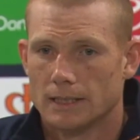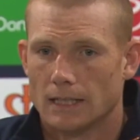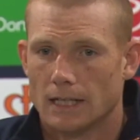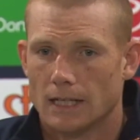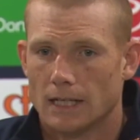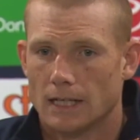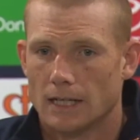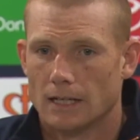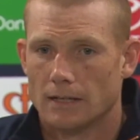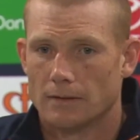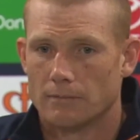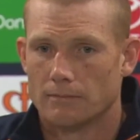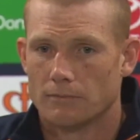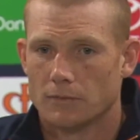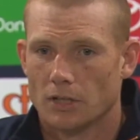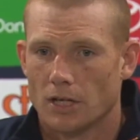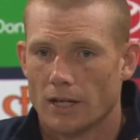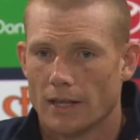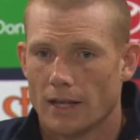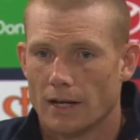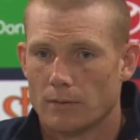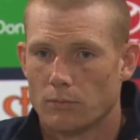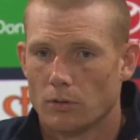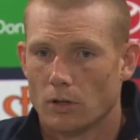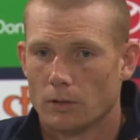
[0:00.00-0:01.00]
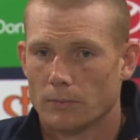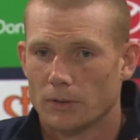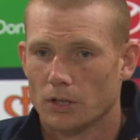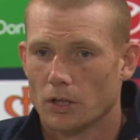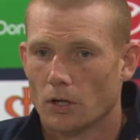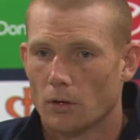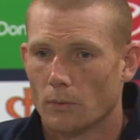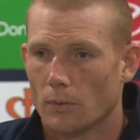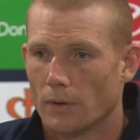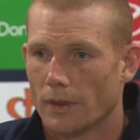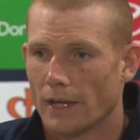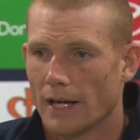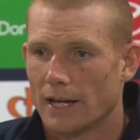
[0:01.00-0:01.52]
You know, they probably
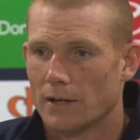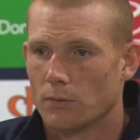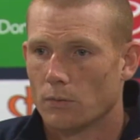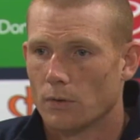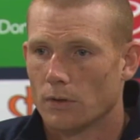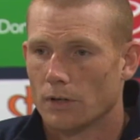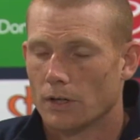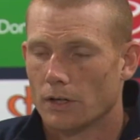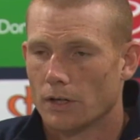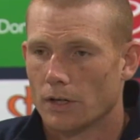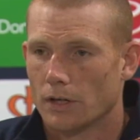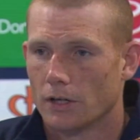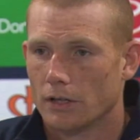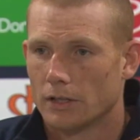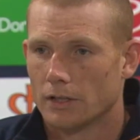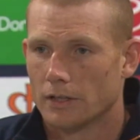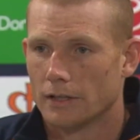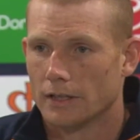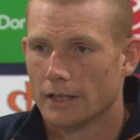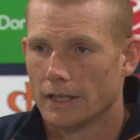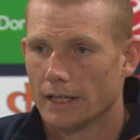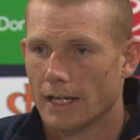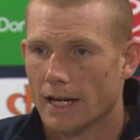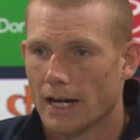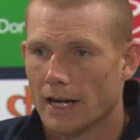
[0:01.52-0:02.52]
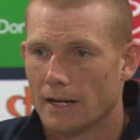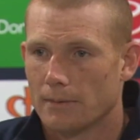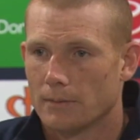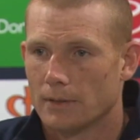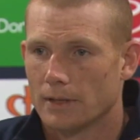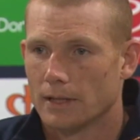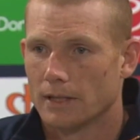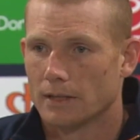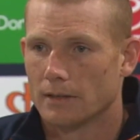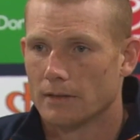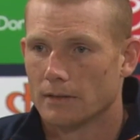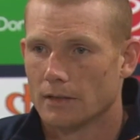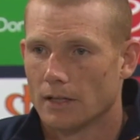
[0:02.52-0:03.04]
got what they wanted earlier in the game,
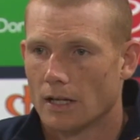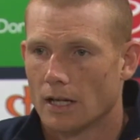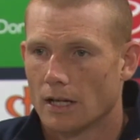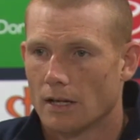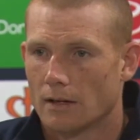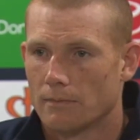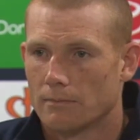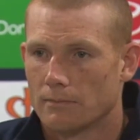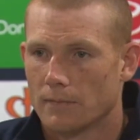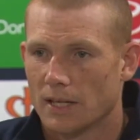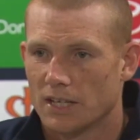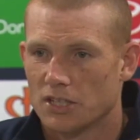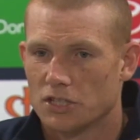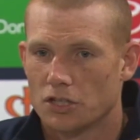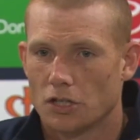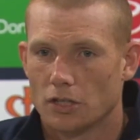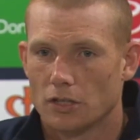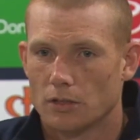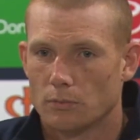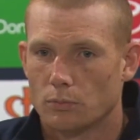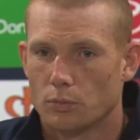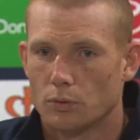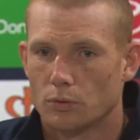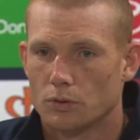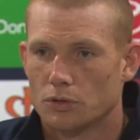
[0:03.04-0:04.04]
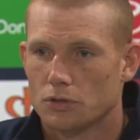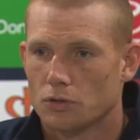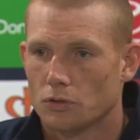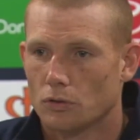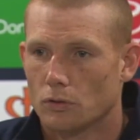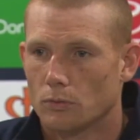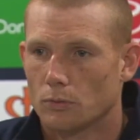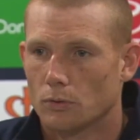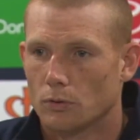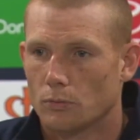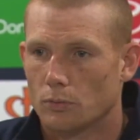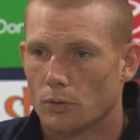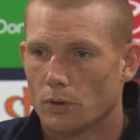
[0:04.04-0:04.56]
and they certainly put
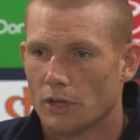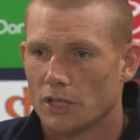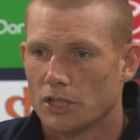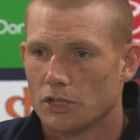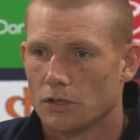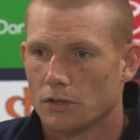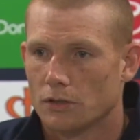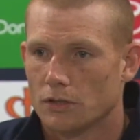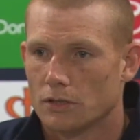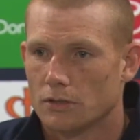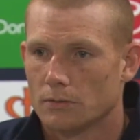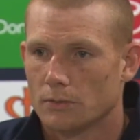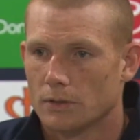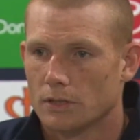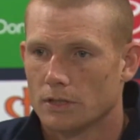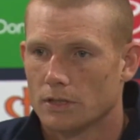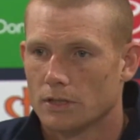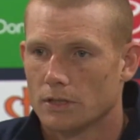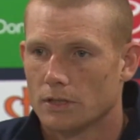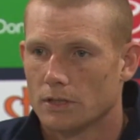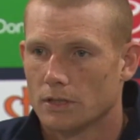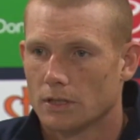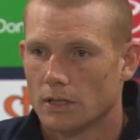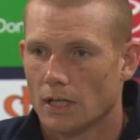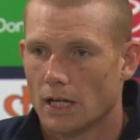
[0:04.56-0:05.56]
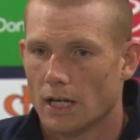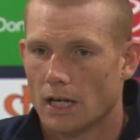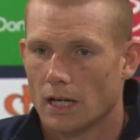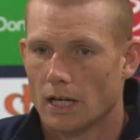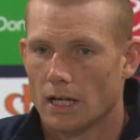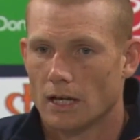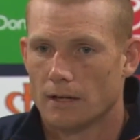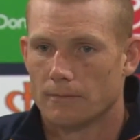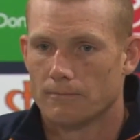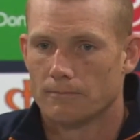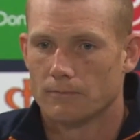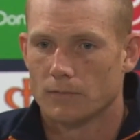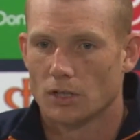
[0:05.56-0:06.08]
scoreboard pressure on us, which
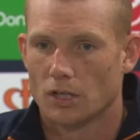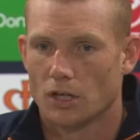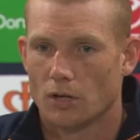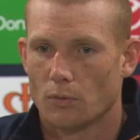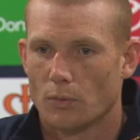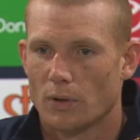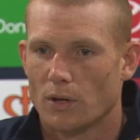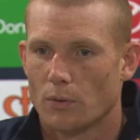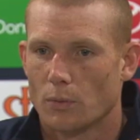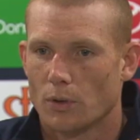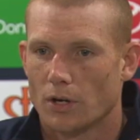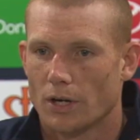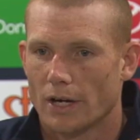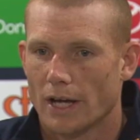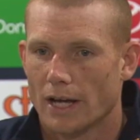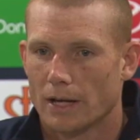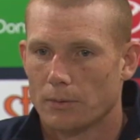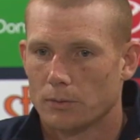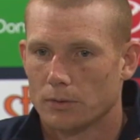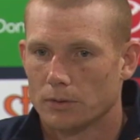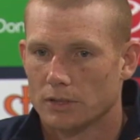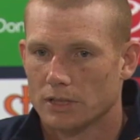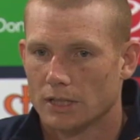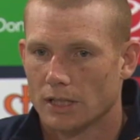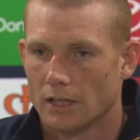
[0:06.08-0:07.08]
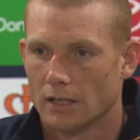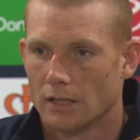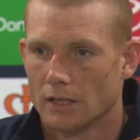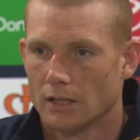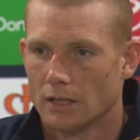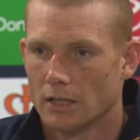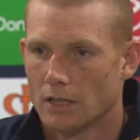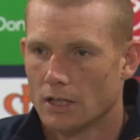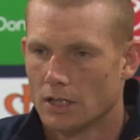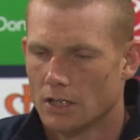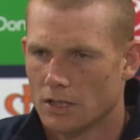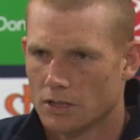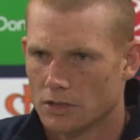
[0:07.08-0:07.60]
you know, we weren't able to
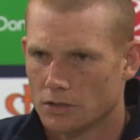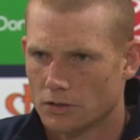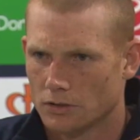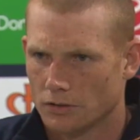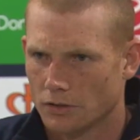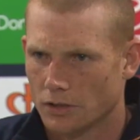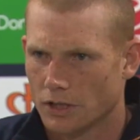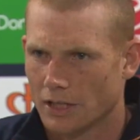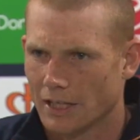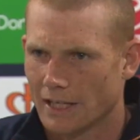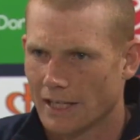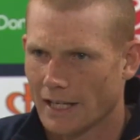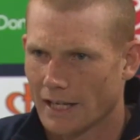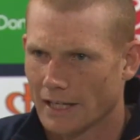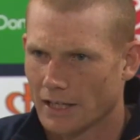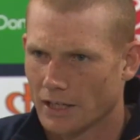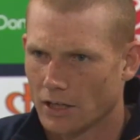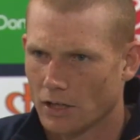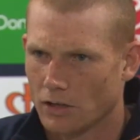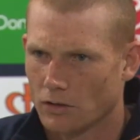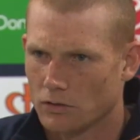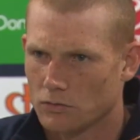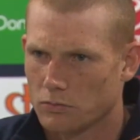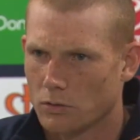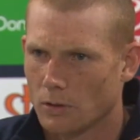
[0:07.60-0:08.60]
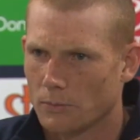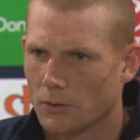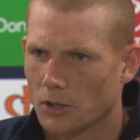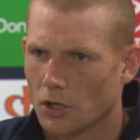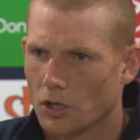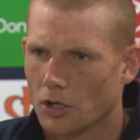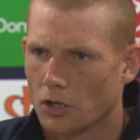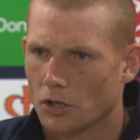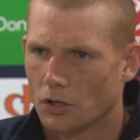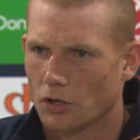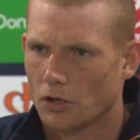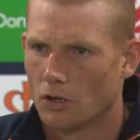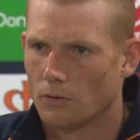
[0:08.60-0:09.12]
sort of kick our goals probably
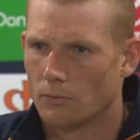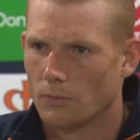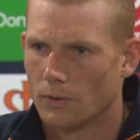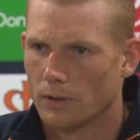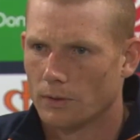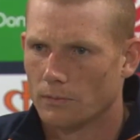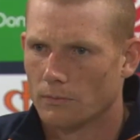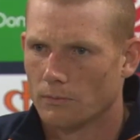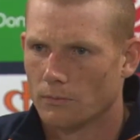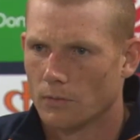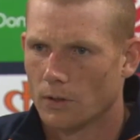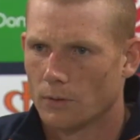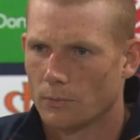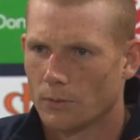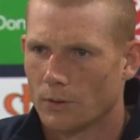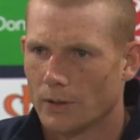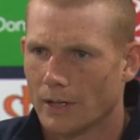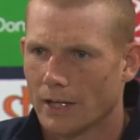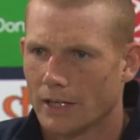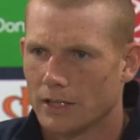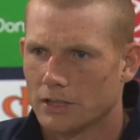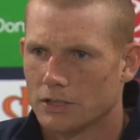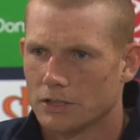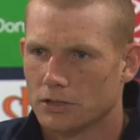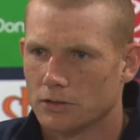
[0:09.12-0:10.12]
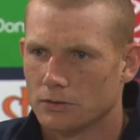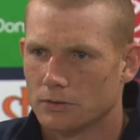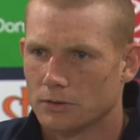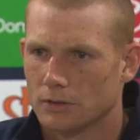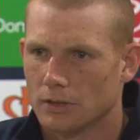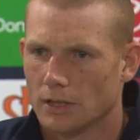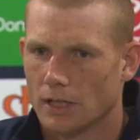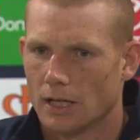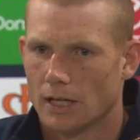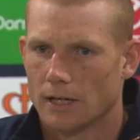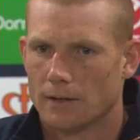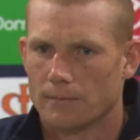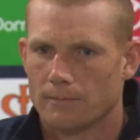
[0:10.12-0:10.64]
early on when we needed to,
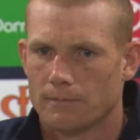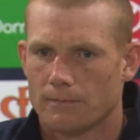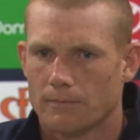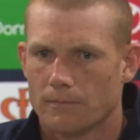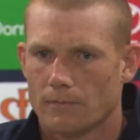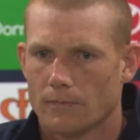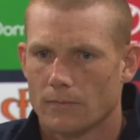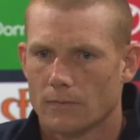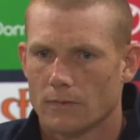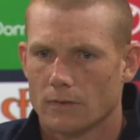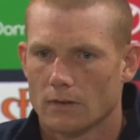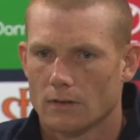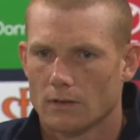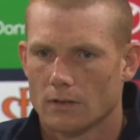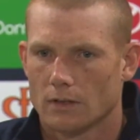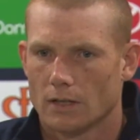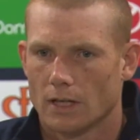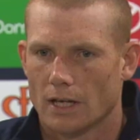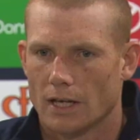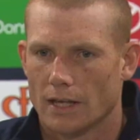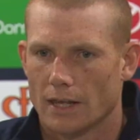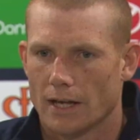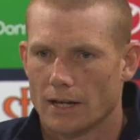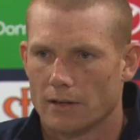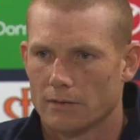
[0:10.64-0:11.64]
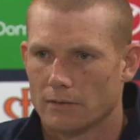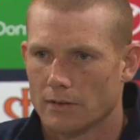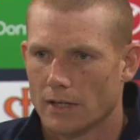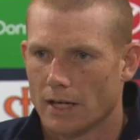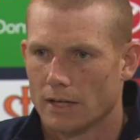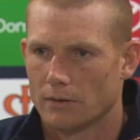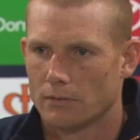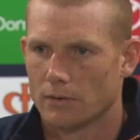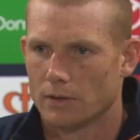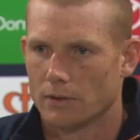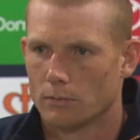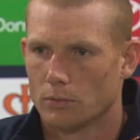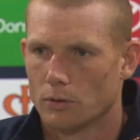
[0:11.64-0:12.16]
and yeah,
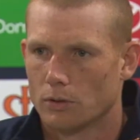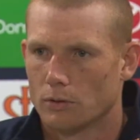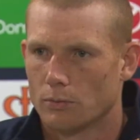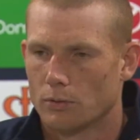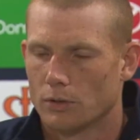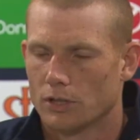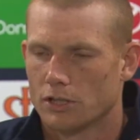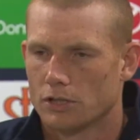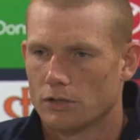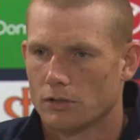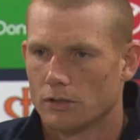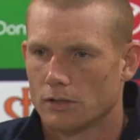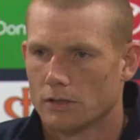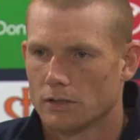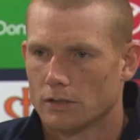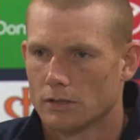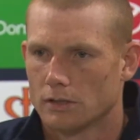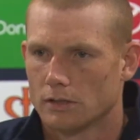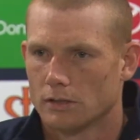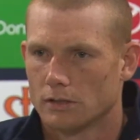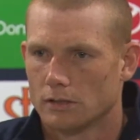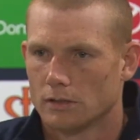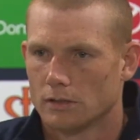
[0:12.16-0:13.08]
they really put the pressure on us.